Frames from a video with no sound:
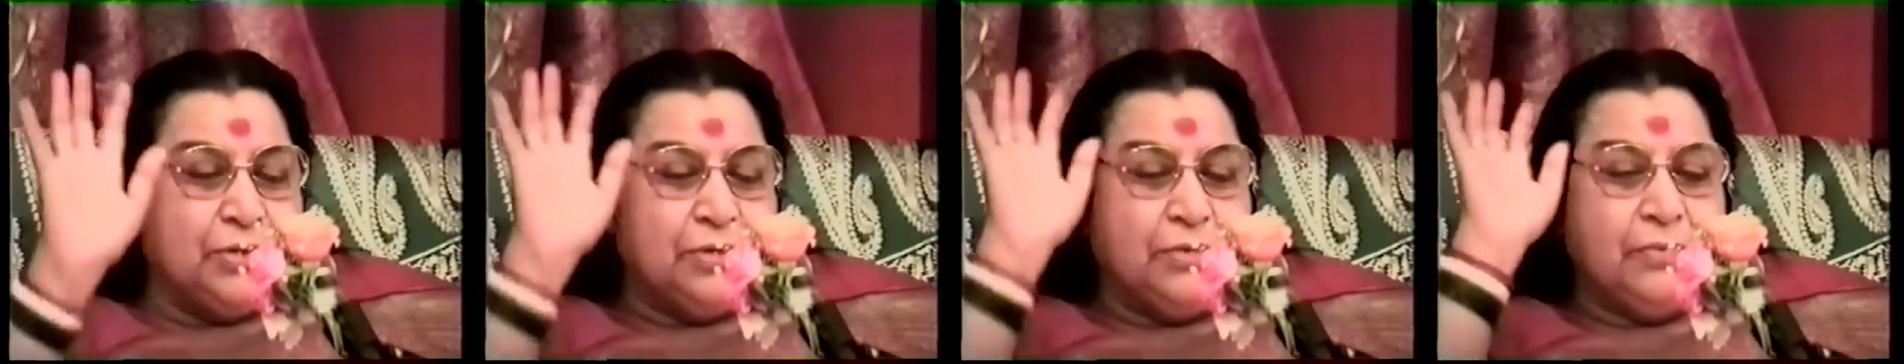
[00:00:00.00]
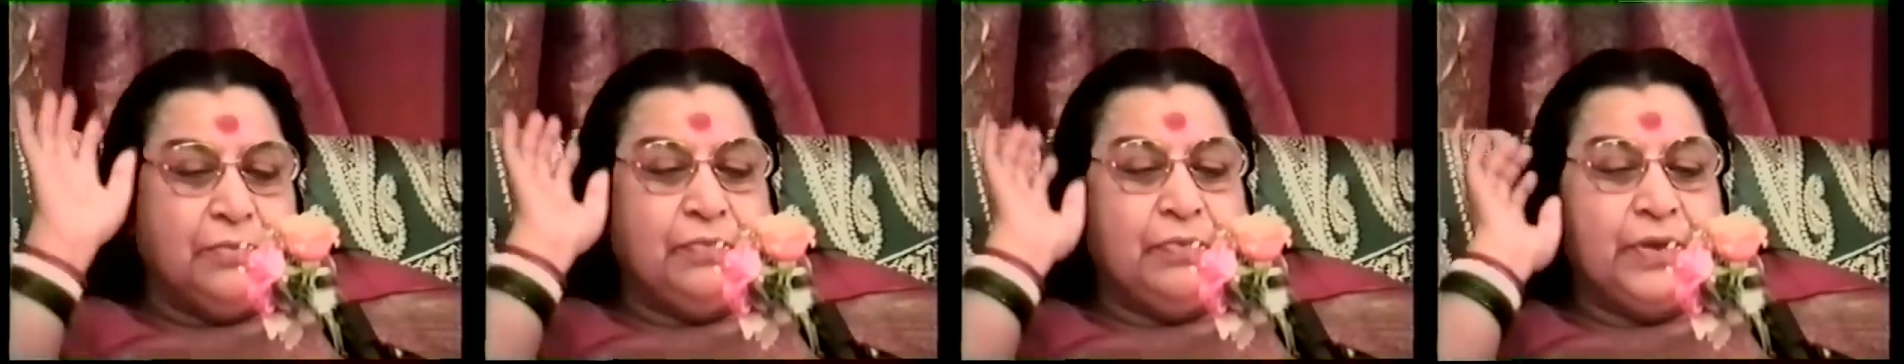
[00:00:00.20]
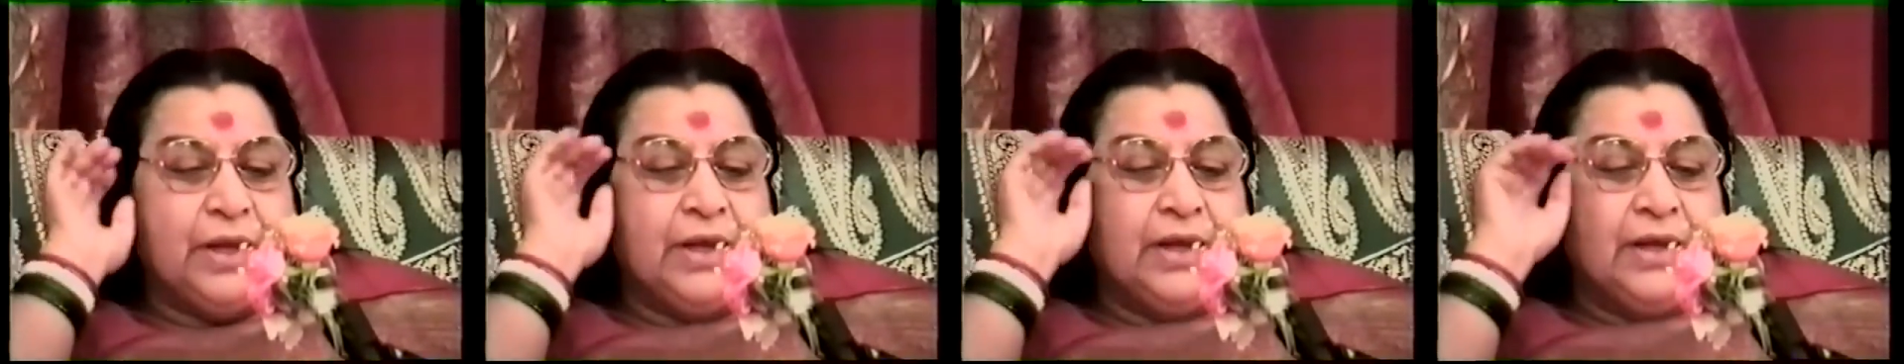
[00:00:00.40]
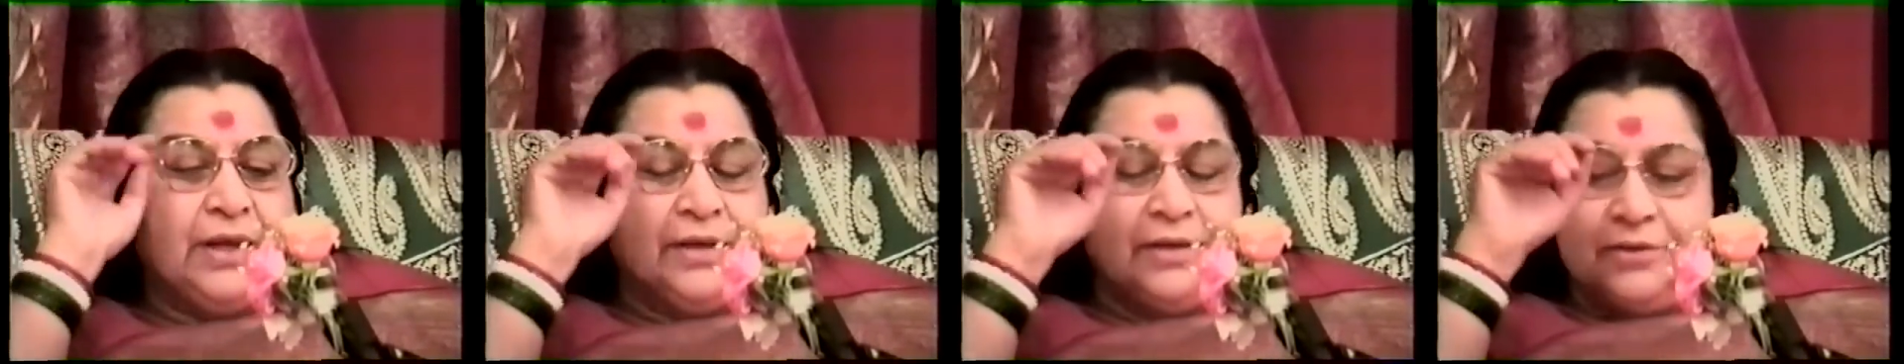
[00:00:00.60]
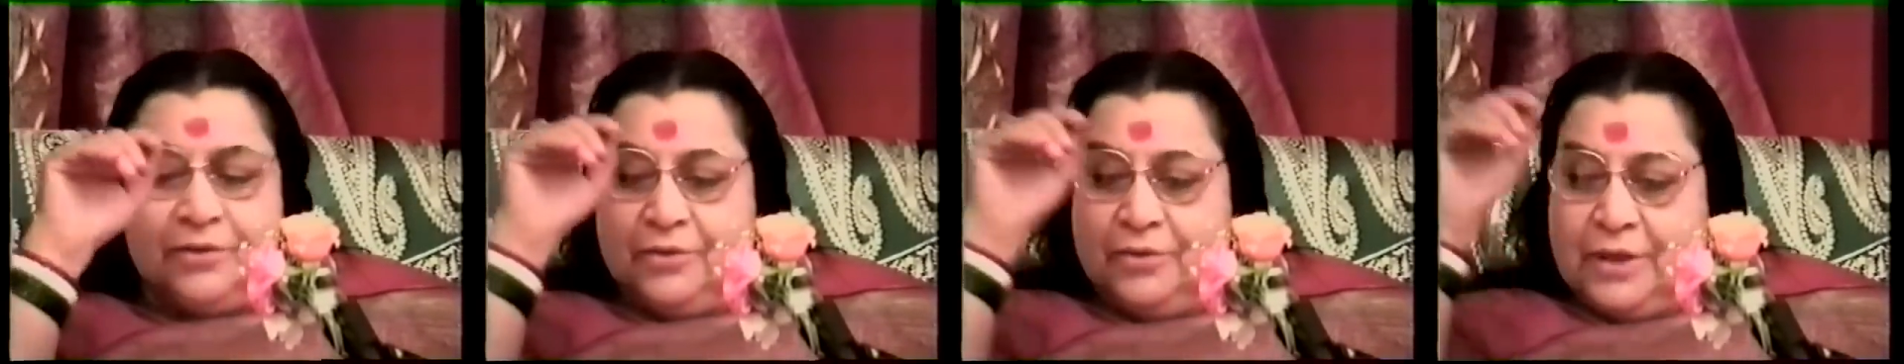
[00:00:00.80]
off.
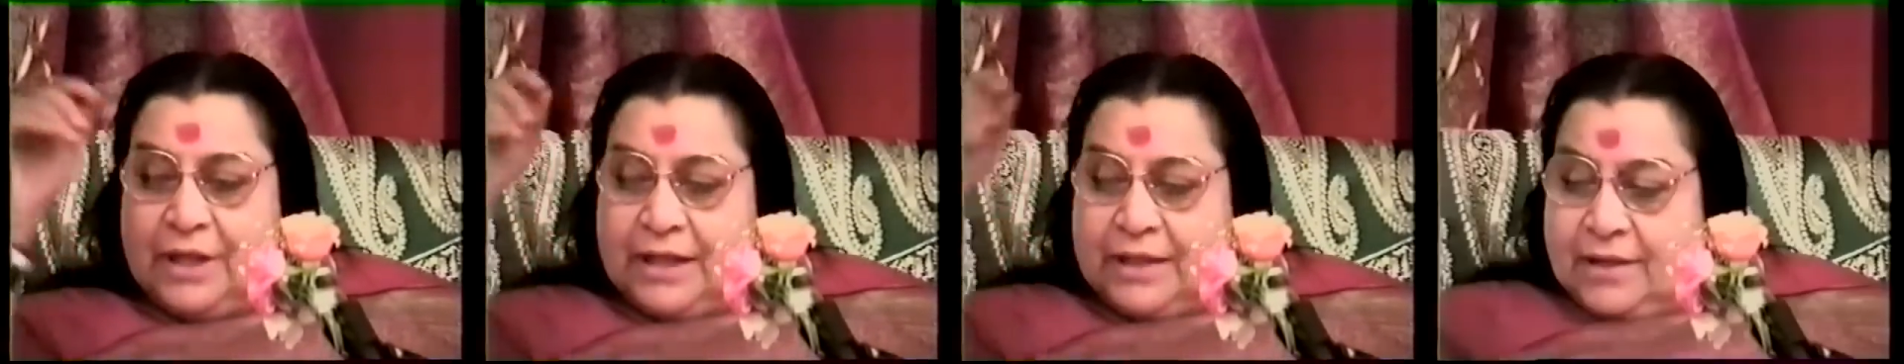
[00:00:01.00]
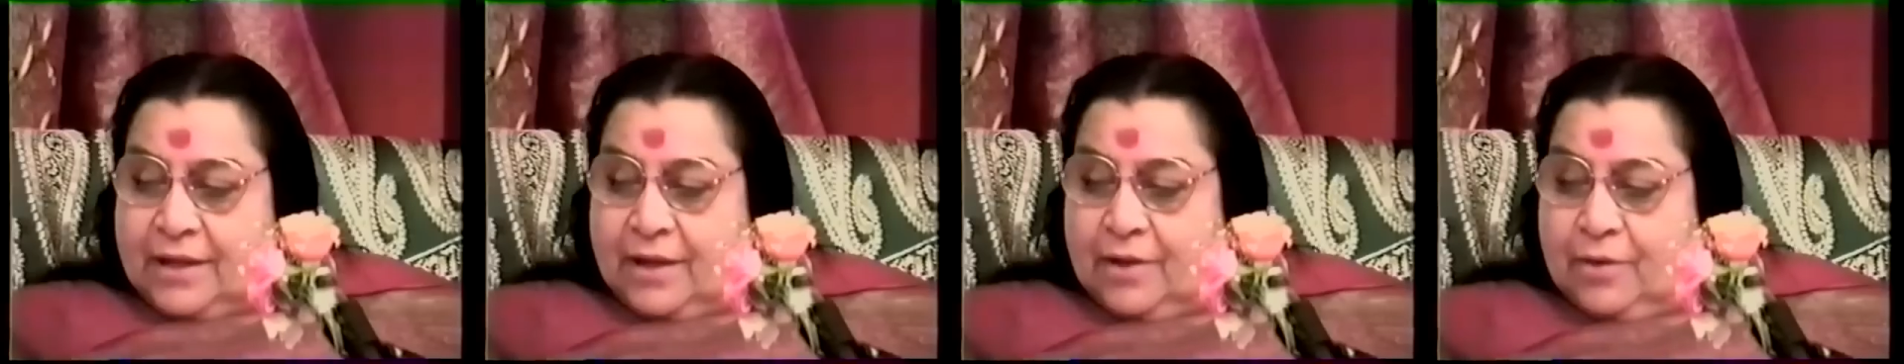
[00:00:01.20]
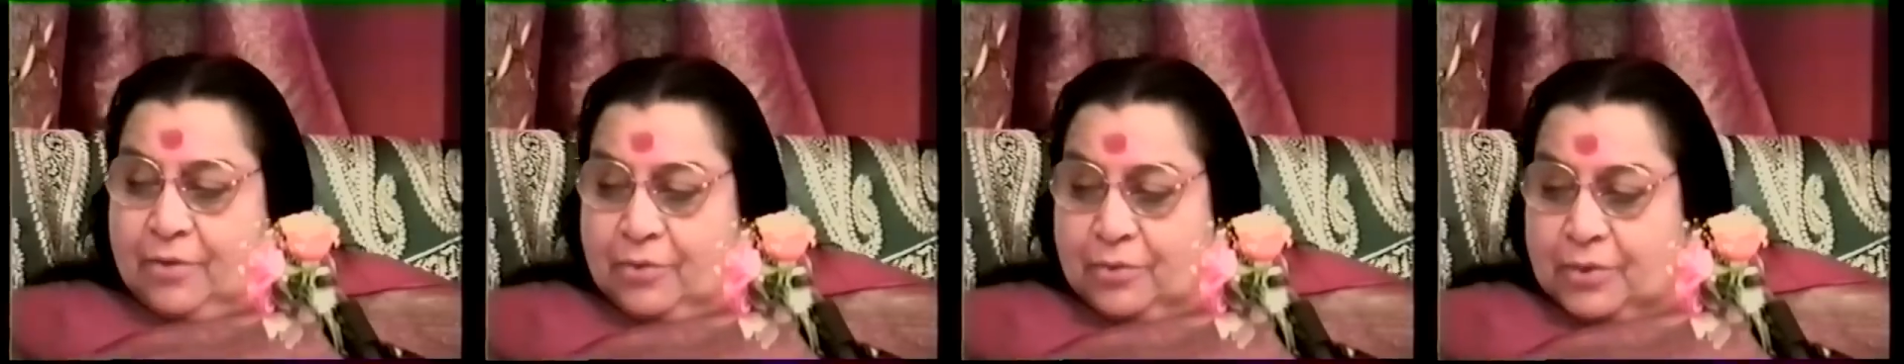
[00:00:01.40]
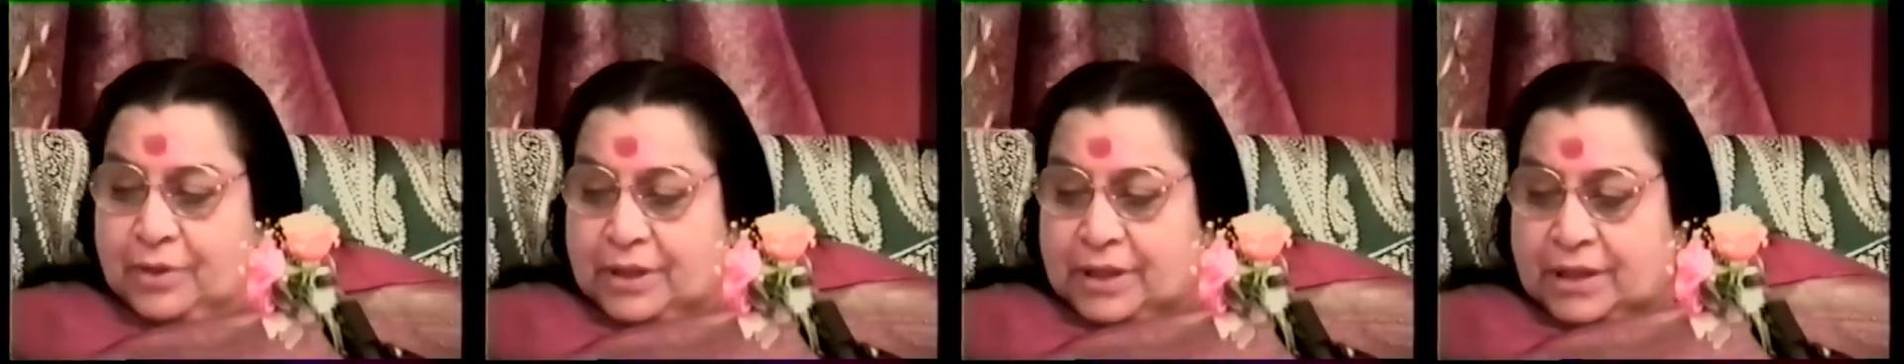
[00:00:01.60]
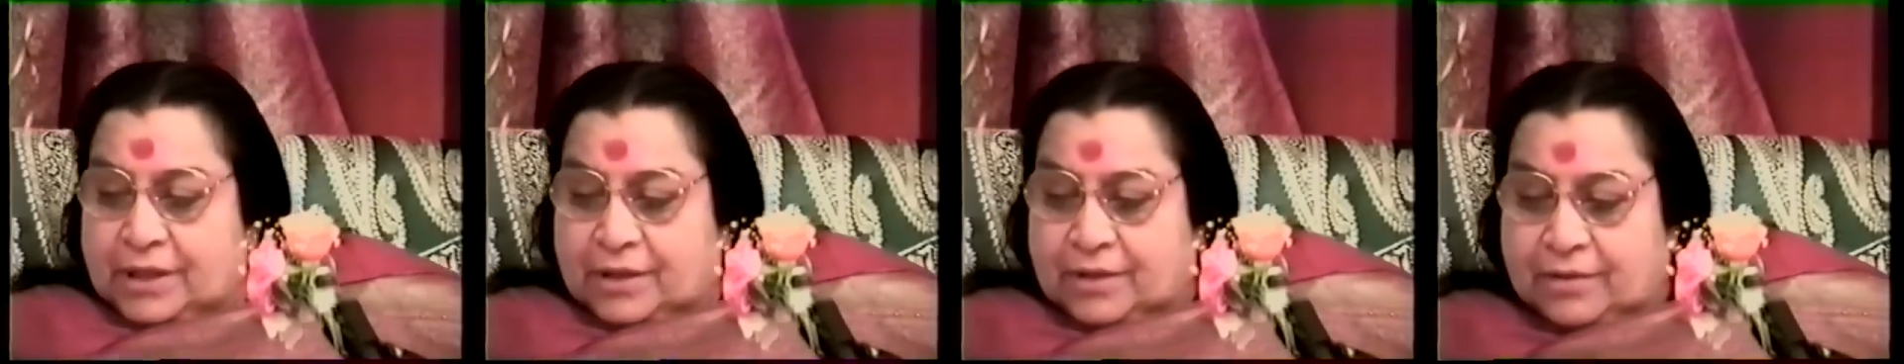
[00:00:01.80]
So that's how
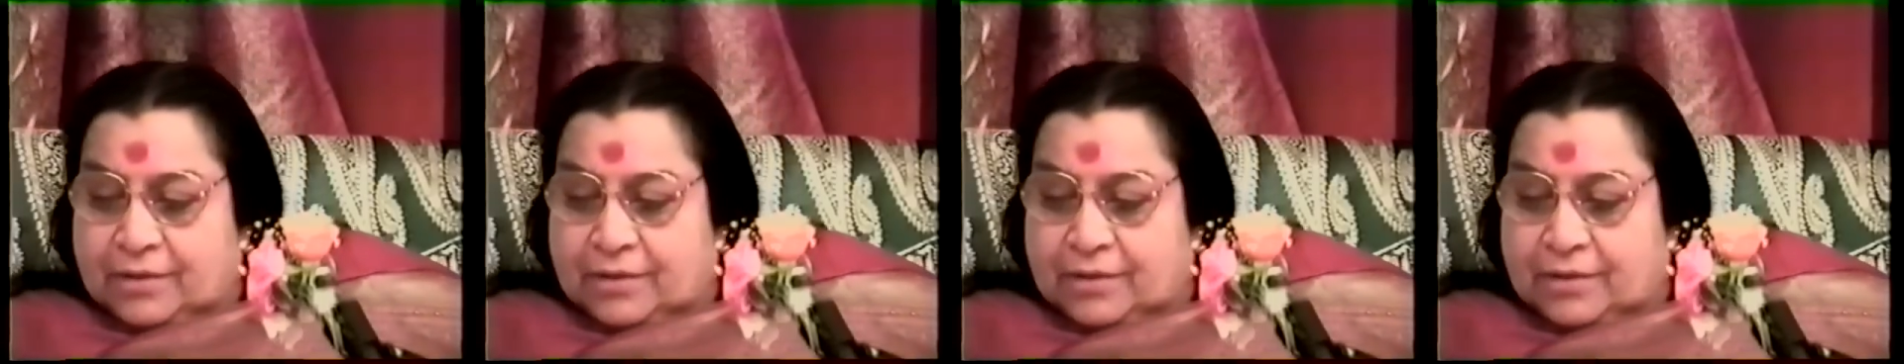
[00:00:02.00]
the